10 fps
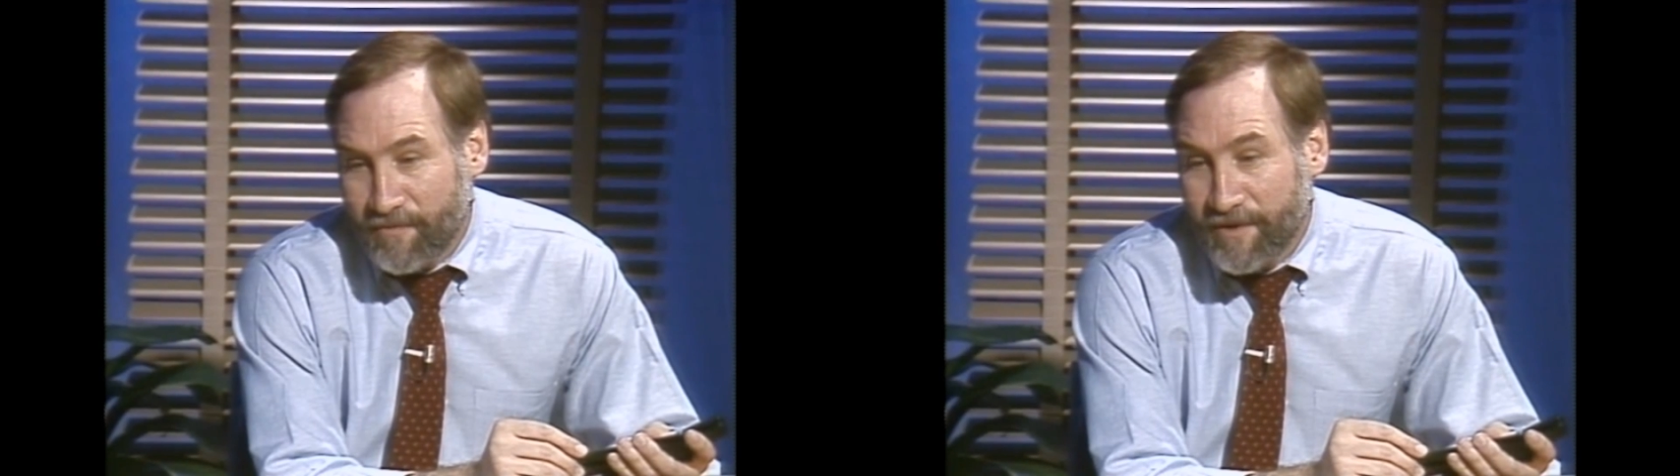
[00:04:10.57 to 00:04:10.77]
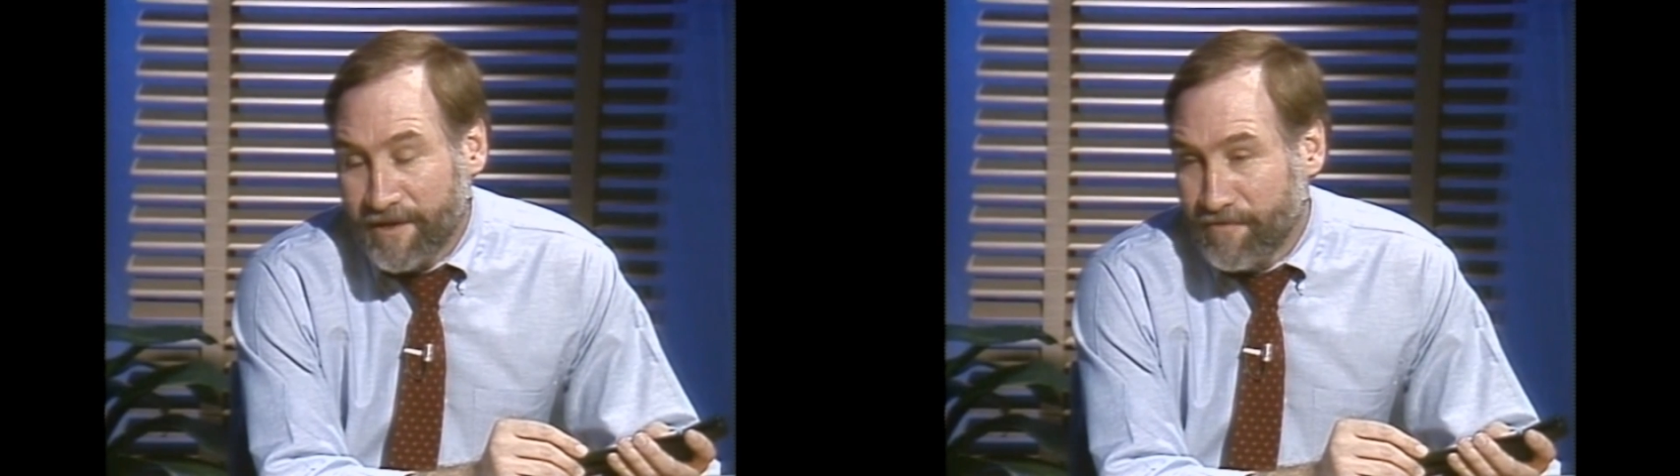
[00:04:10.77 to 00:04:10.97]

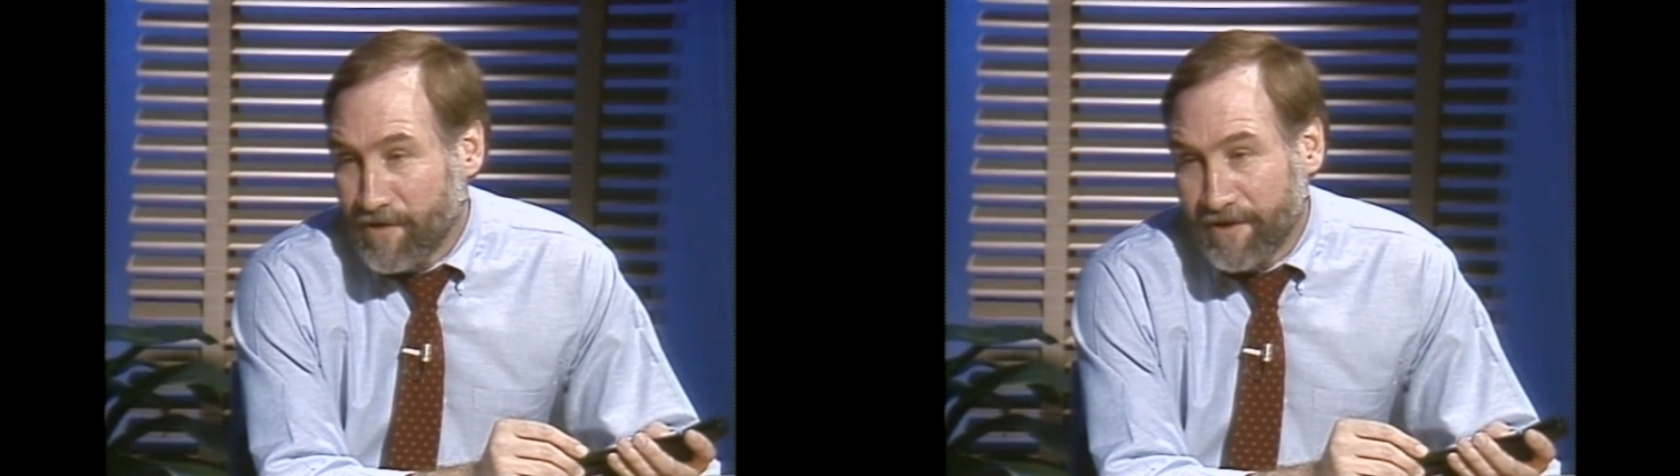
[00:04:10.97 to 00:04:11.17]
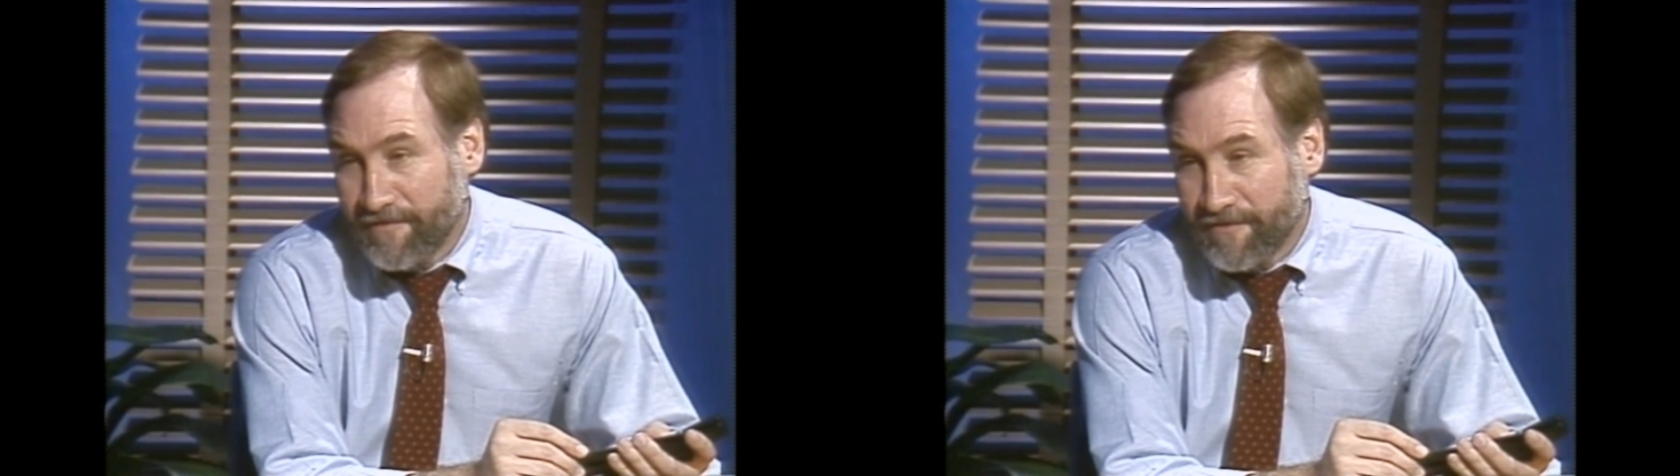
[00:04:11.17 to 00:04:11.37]
really
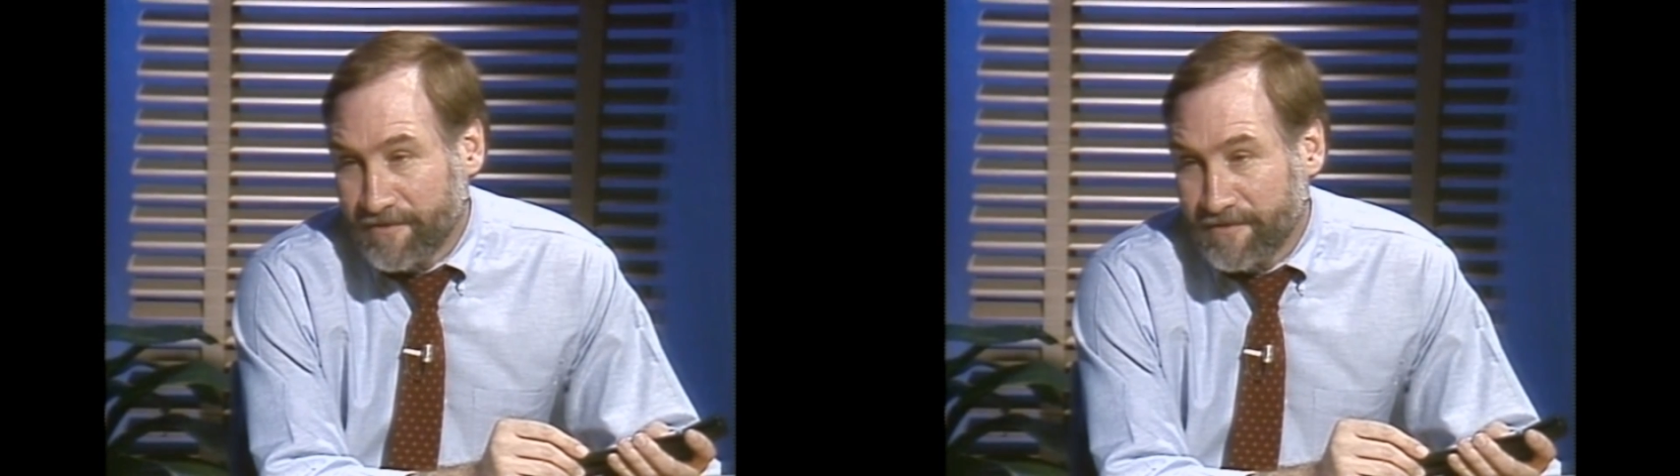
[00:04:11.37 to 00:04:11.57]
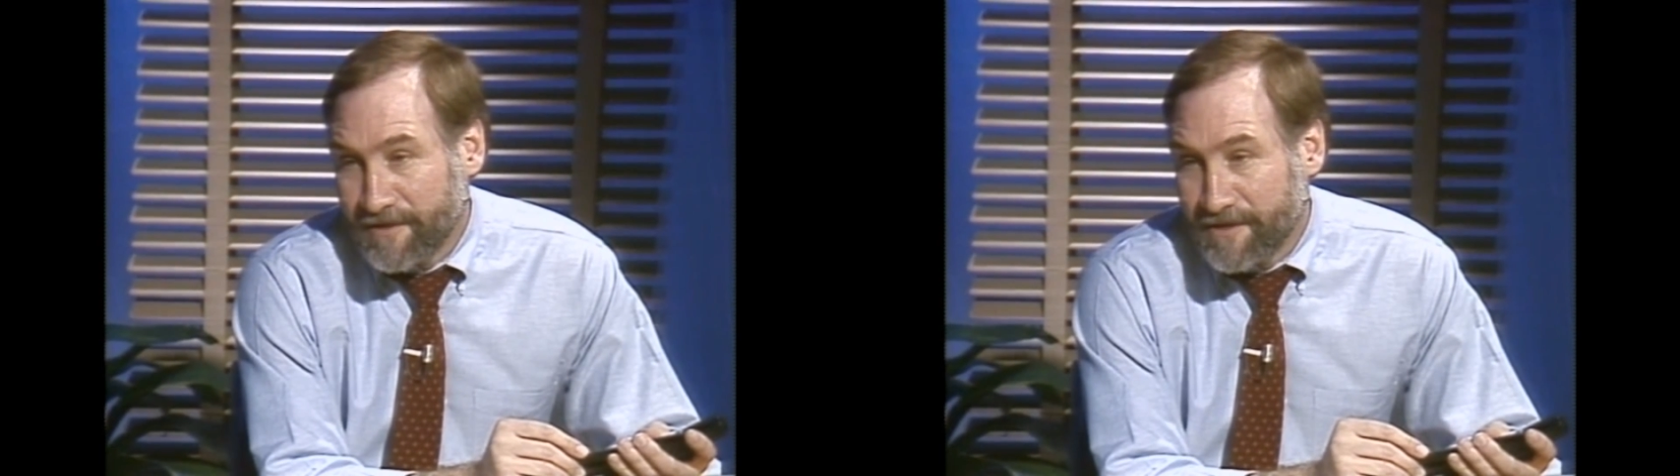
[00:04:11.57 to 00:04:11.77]

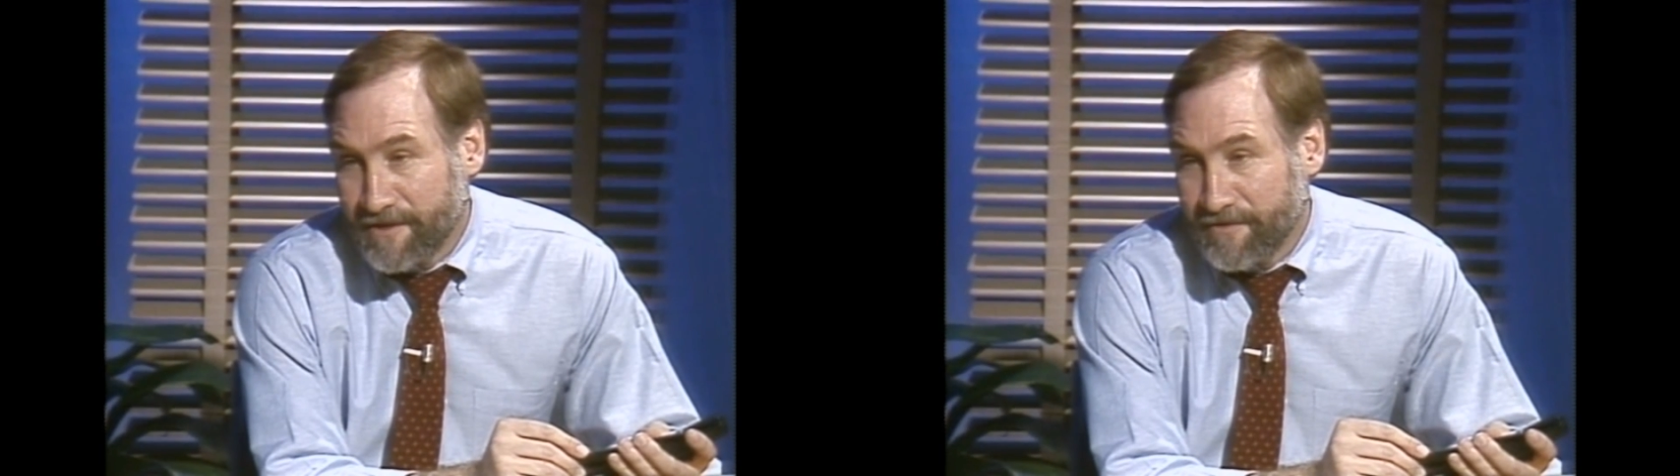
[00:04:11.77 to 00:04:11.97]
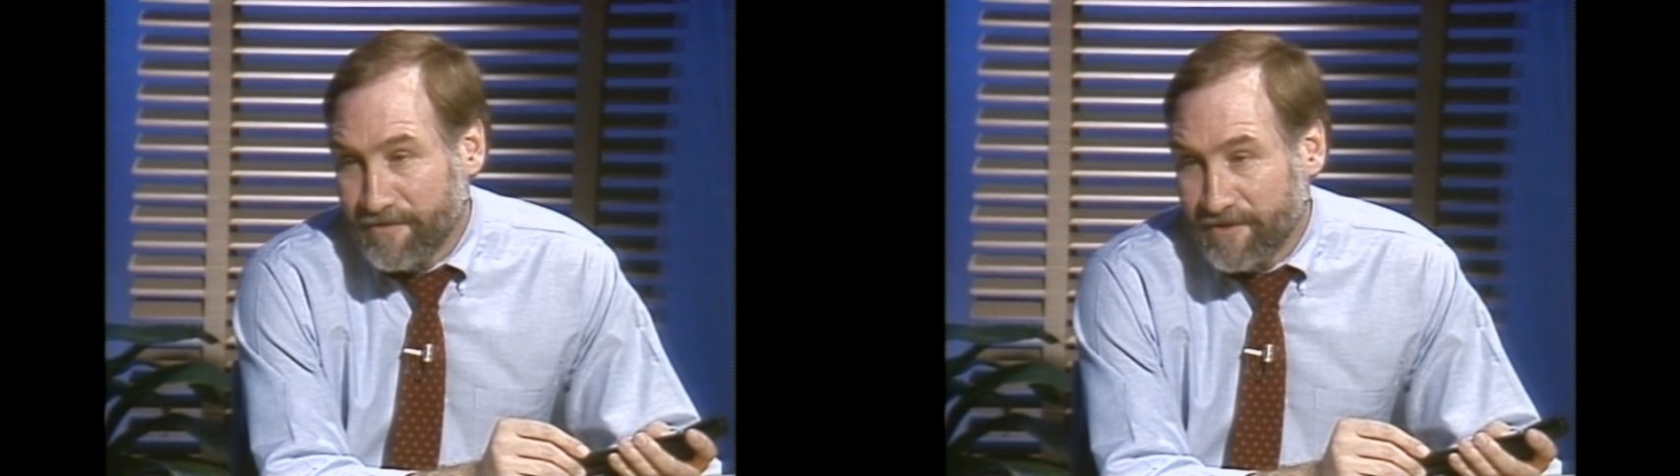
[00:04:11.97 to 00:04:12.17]
wonderful to
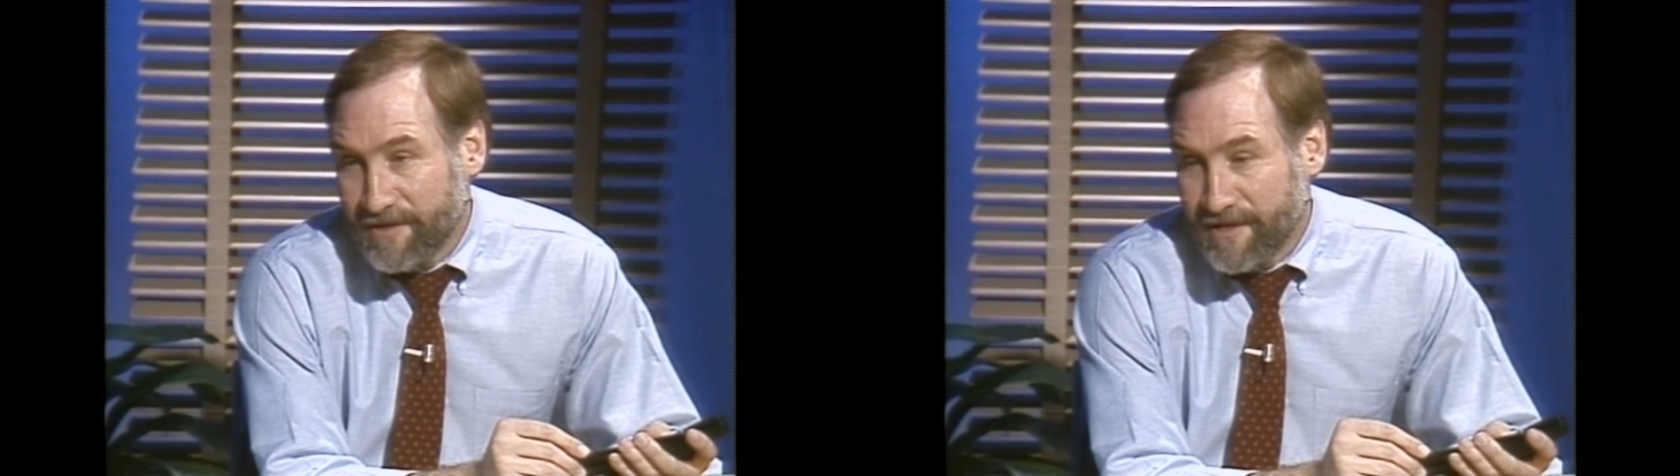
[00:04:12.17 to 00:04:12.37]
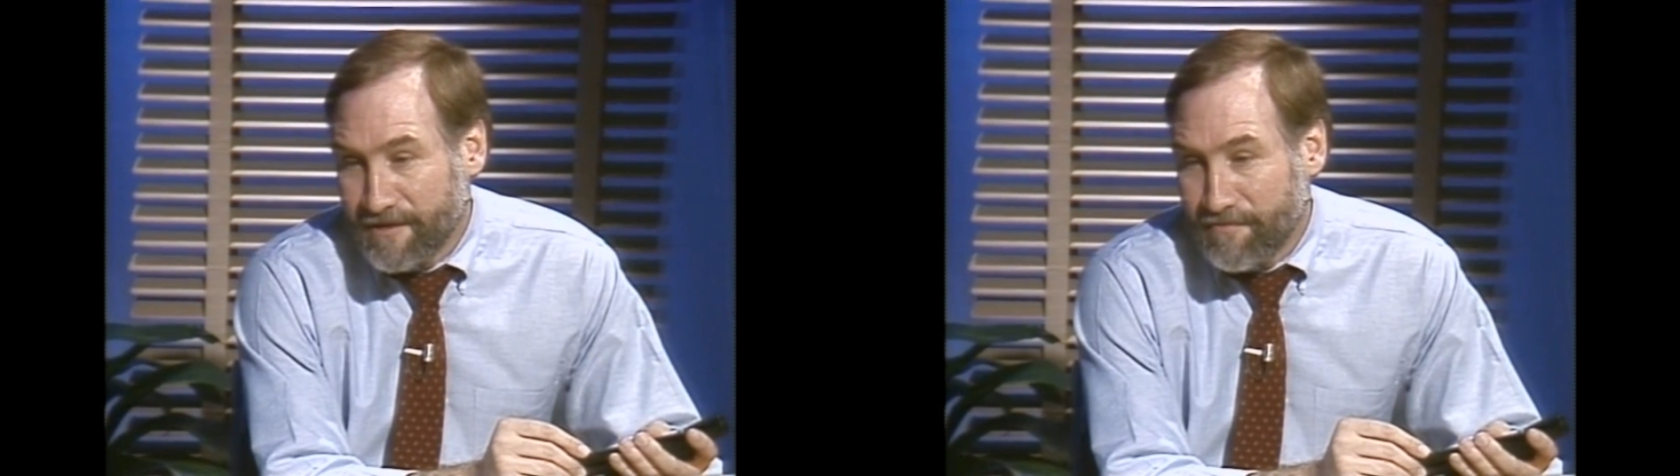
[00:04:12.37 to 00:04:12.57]

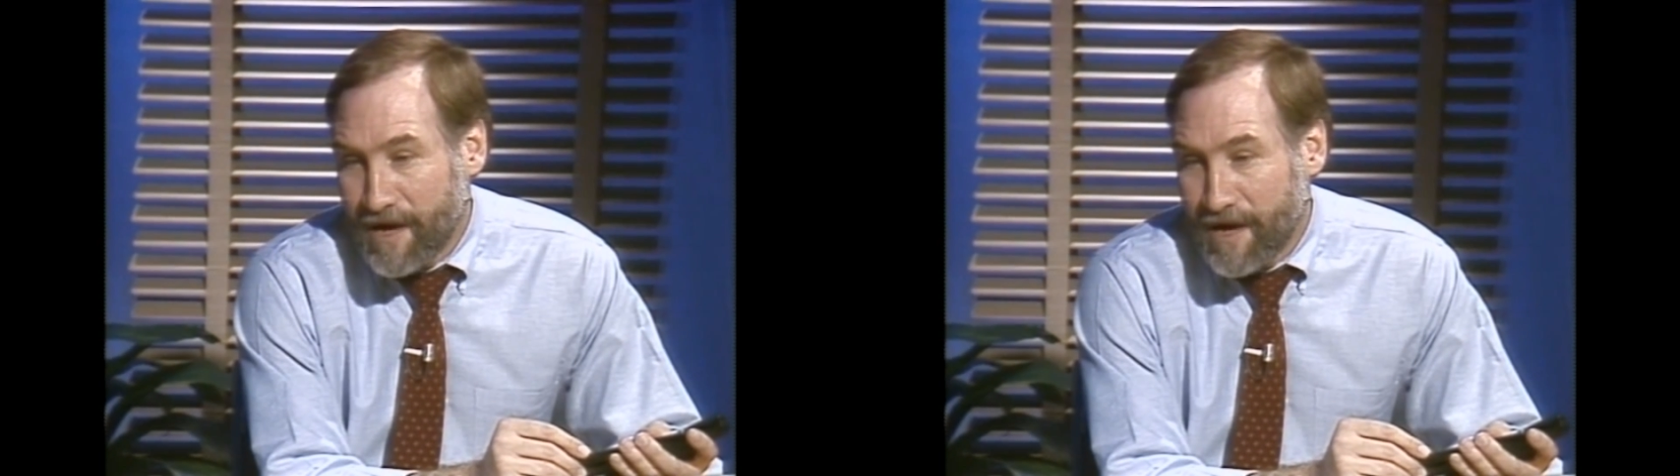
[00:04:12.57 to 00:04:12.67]
use in